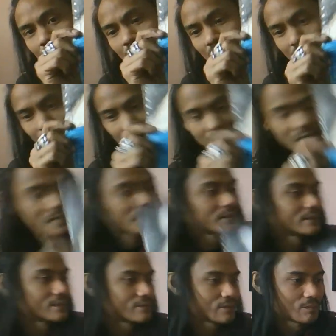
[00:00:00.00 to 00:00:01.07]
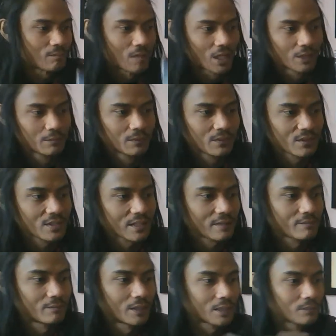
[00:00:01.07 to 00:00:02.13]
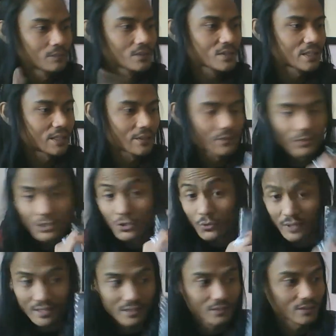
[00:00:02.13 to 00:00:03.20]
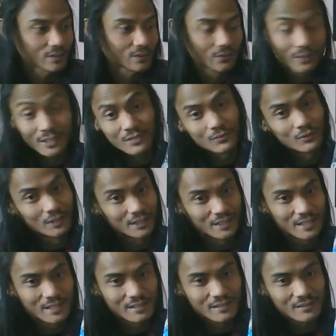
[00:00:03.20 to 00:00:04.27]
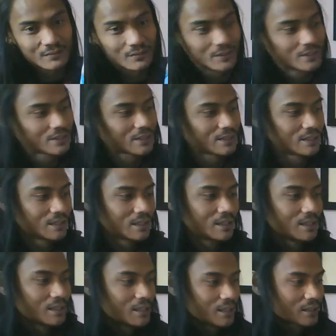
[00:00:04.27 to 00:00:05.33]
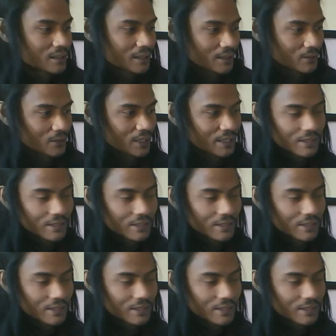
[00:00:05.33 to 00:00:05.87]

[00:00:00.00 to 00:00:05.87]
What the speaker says: So yeah, and even marbles. I have marbles and other crystal. It's really nice. You could, like what I